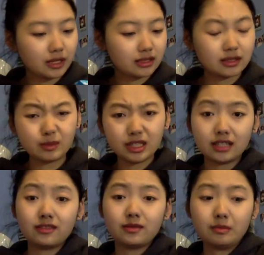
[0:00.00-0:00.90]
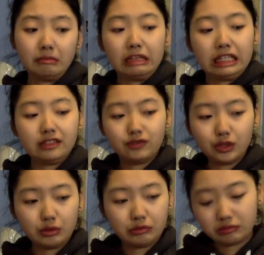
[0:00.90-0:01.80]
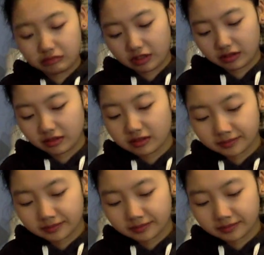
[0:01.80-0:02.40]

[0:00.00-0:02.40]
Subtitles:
but someone tells me you. No.